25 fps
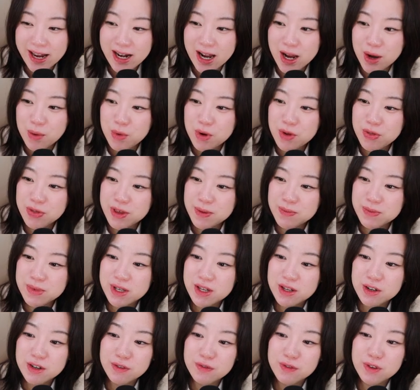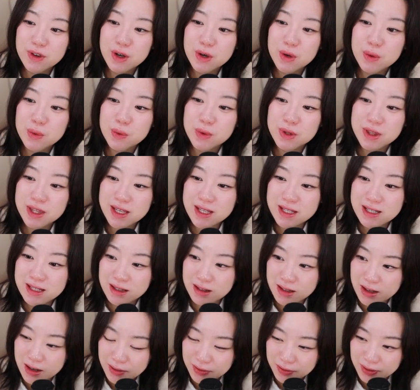I want them to interfere with his
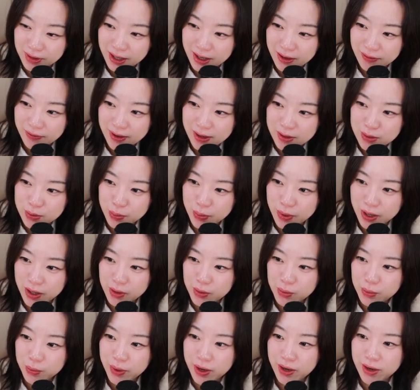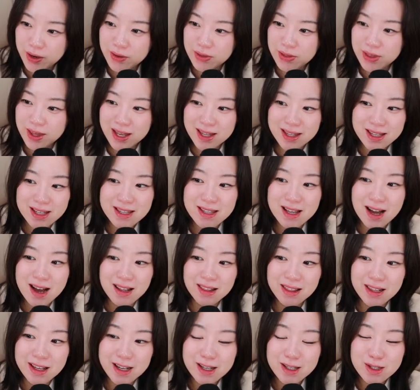love life as well, where they did
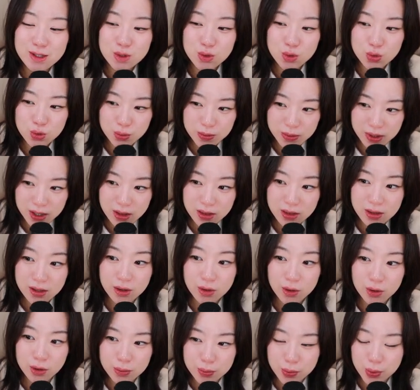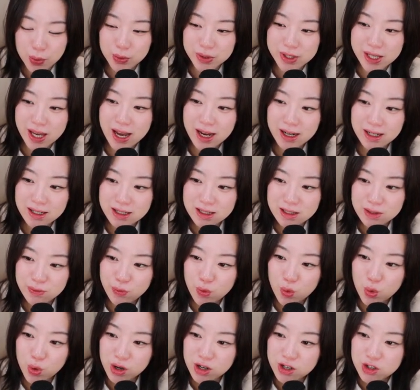not like Sumin, the girl protagonist,
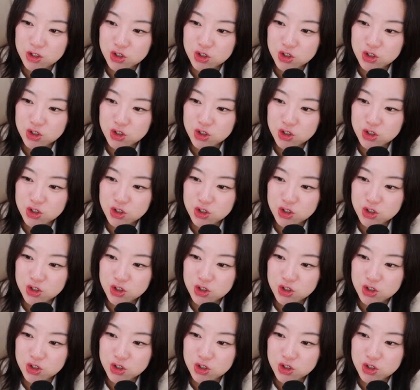for her